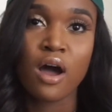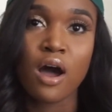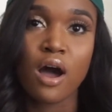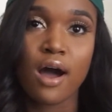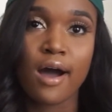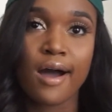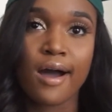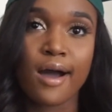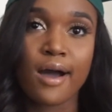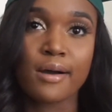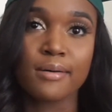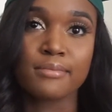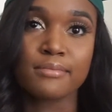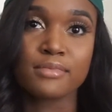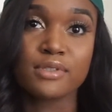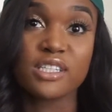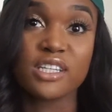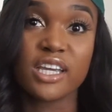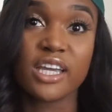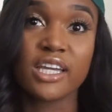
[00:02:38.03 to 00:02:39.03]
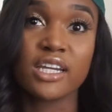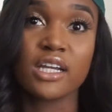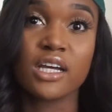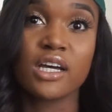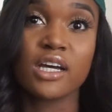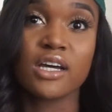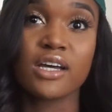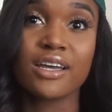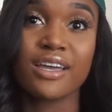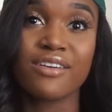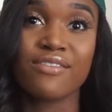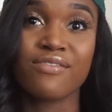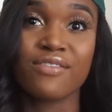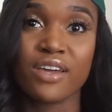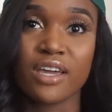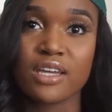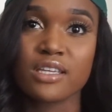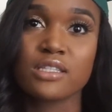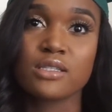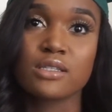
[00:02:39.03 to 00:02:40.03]
to get a
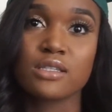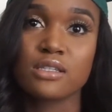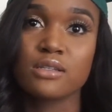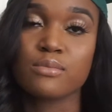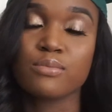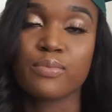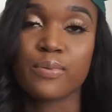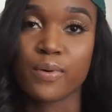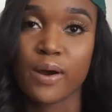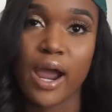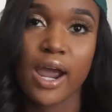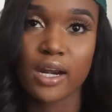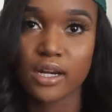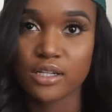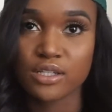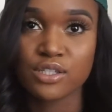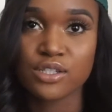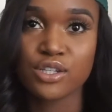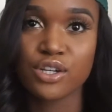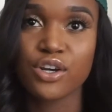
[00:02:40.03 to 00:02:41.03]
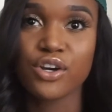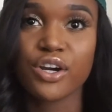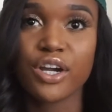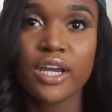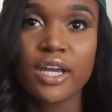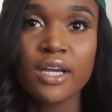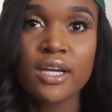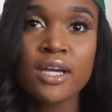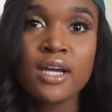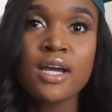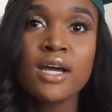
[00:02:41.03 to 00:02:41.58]
advanced practice degree,